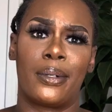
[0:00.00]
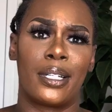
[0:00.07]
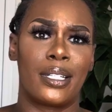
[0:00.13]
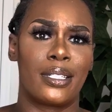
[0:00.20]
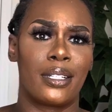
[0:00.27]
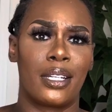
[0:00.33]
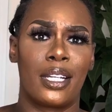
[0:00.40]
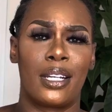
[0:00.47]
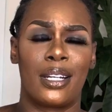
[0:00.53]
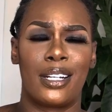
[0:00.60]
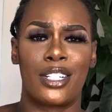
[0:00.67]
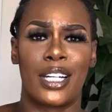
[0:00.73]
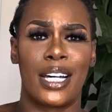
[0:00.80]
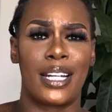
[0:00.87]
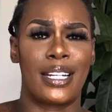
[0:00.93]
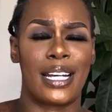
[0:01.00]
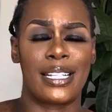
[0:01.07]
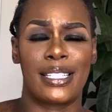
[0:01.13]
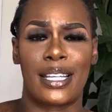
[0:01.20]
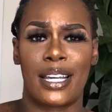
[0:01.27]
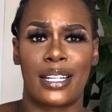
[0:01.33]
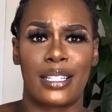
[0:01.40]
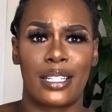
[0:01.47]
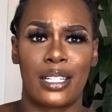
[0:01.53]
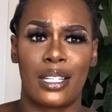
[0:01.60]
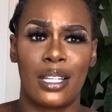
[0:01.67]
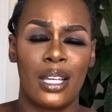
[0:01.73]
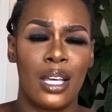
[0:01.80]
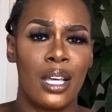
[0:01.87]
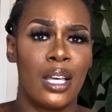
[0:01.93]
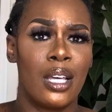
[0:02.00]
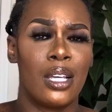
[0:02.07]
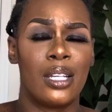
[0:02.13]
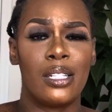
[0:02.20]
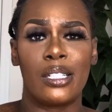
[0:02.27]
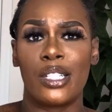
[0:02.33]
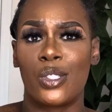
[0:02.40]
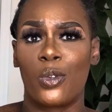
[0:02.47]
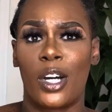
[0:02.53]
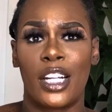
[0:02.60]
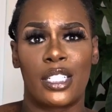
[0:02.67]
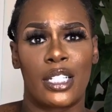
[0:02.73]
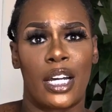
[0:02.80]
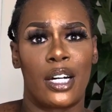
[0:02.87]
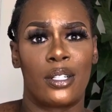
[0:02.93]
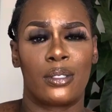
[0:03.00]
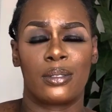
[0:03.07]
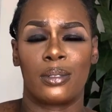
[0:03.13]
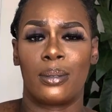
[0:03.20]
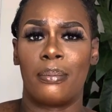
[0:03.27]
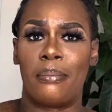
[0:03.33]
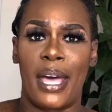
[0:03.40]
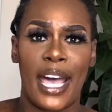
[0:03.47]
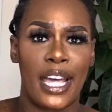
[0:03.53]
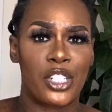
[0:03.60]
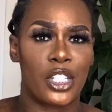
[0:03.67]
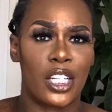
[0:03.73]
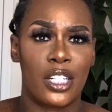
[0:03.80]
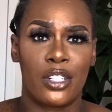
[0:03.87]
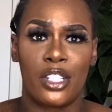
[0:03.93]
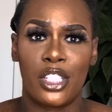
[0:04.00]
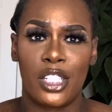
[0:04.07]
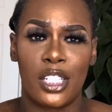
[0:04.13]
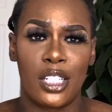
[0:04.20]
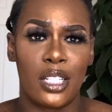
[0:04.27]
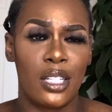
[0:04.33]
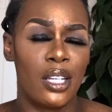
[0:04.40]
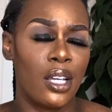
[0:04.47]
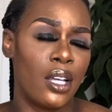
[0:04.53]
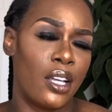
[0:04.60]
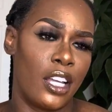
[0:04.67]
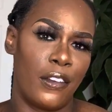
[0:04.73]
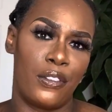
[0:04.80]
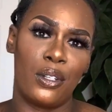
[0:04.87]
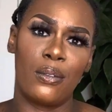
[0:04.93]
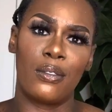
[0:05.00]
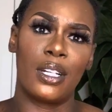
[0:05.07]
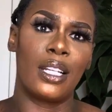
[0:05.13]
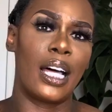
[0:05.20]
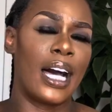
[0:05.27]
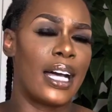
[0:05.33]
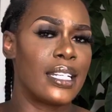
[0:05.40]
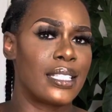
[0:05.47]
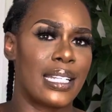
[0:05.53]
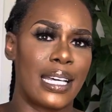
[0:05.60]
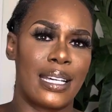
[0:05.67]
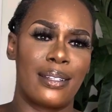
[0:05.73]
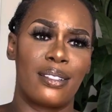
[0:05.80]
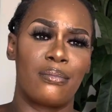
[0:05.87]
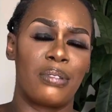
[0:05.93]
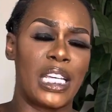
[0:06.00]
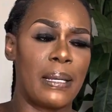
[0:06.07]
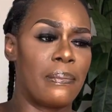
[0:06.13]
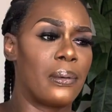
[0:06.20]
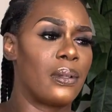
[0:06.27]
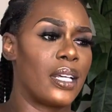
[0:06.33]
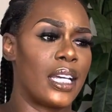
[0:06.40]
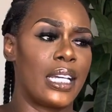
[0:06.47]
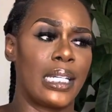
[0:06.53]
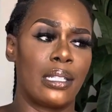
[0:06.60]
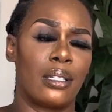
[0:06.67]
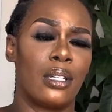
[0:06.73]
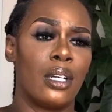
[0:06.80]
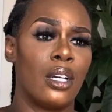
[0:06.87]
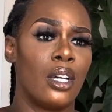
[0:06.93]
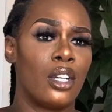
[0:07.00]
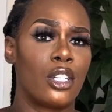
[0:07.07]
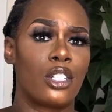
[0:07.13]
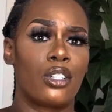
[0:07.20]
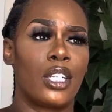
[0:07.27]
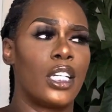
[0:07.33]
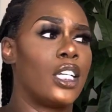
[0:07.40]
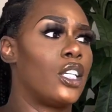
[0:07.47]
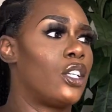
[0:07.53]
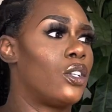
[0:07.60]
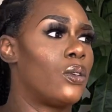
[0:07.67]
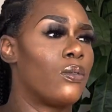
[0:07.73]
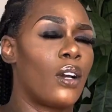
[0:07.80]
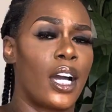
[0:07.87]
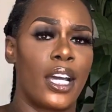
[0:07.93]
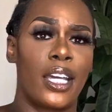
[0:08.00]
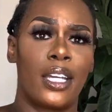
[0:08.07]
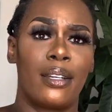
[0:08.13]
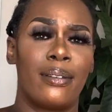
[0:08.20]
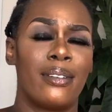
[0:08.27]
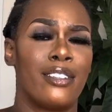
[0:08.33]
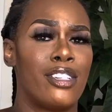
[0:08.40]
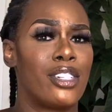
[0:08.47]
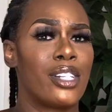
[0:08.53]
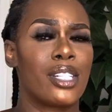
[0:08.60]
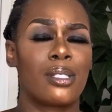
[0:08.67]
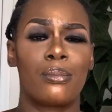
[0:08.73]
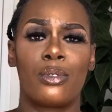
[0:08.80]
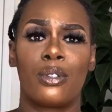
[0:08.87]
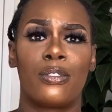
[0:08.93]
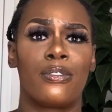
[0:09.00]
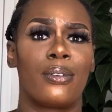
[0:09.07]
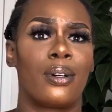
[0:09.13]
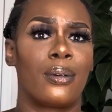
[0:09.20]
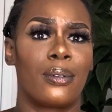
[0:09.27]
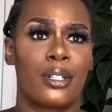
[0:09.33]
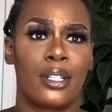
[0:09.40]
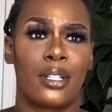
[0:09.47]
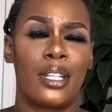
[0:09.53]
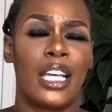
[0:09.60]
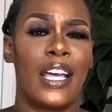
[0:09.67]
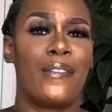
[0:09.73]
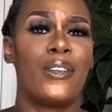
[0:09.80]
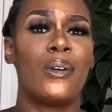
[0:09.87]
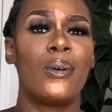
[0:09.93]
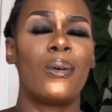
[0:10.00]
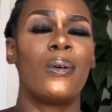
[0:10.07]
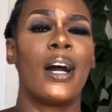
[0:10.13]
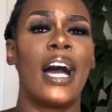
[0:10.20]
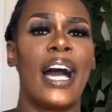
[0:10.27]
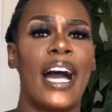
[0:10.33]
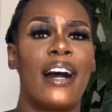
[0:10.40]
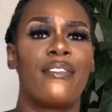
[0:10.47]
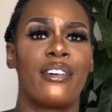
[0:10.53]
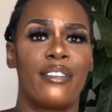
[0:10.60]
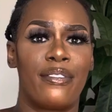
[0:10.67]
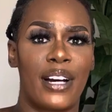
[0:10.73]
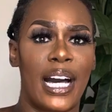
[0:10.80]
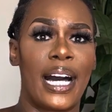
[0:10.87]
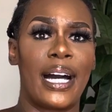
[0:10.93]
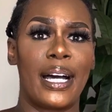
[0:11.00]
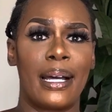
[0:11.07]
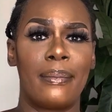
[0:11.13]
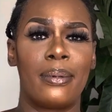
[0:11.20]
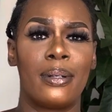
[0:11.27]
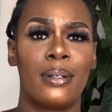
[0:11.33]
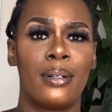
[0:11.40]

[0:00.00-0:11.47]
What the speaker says: want to sit here and try to dissect it. Just watch out. Match energy. If you realize that people ain't treating you right, just move forward. If you have a vibe,